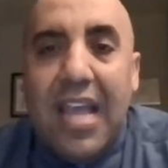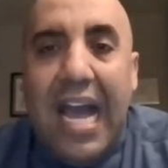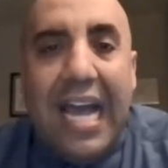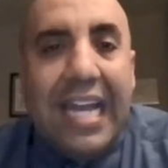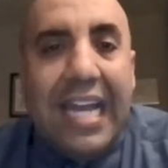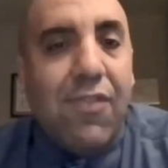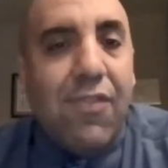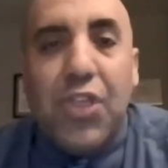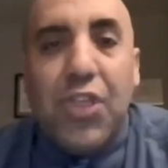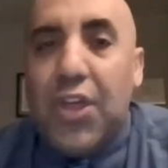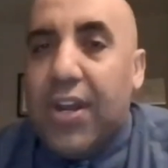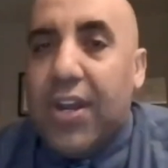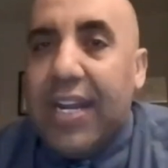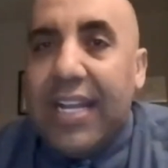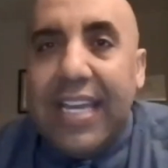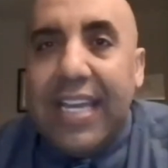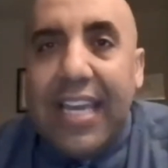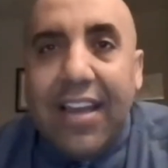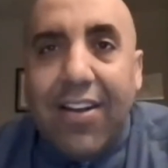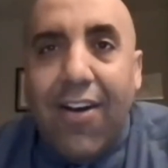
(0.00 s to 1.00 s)
I never thought
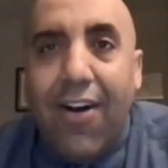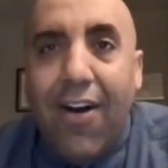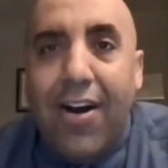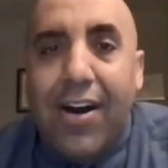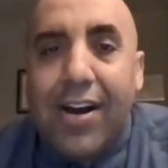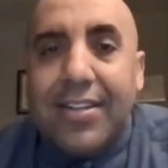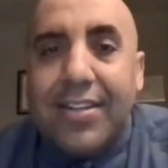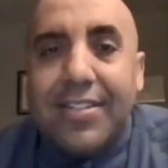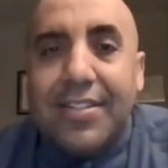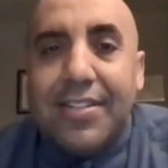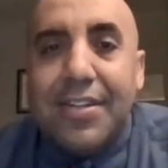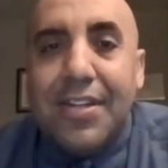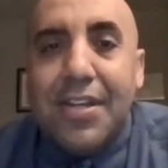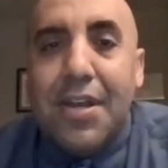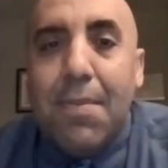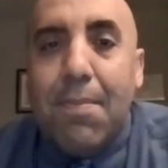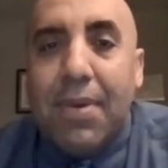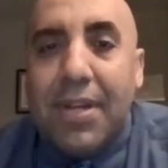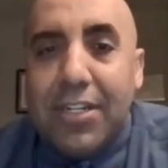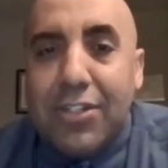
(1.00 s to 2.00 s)
I'd get caught
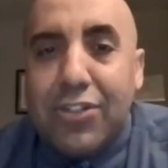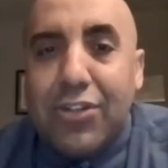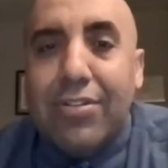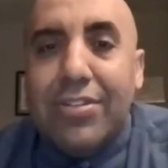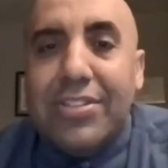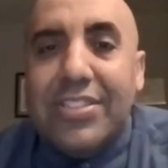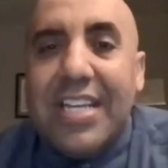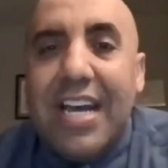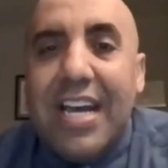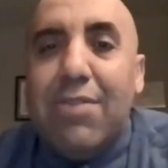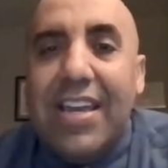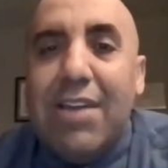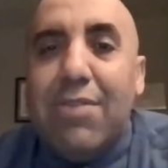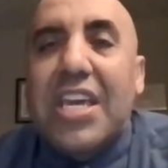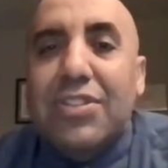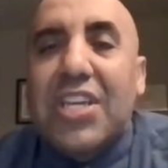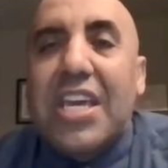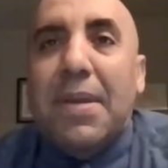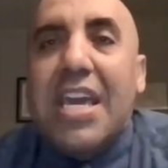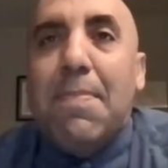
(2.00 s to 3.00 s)
but it turns out he
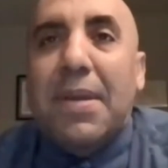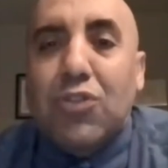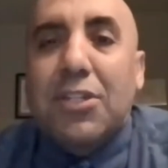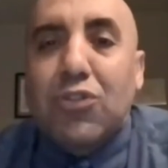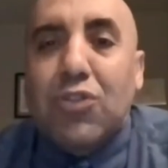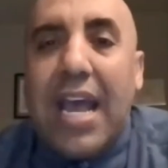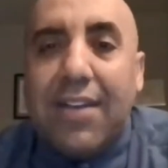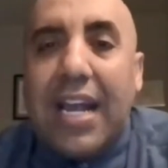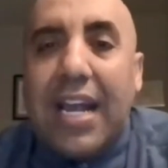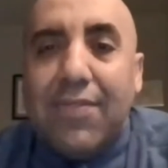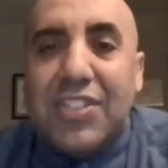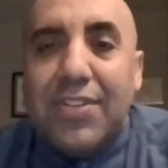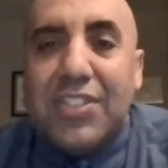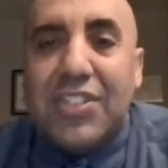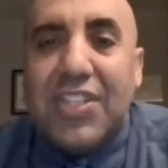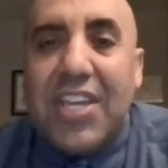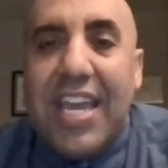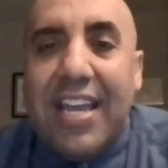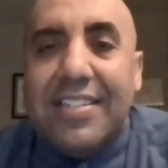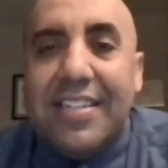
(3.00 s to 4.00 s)
was keeping track of his
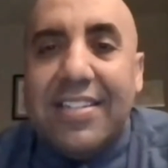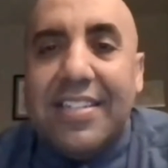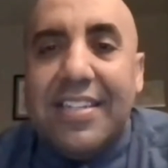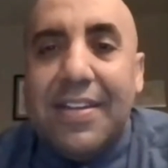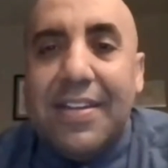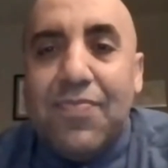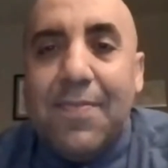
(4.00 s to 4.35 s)
candy.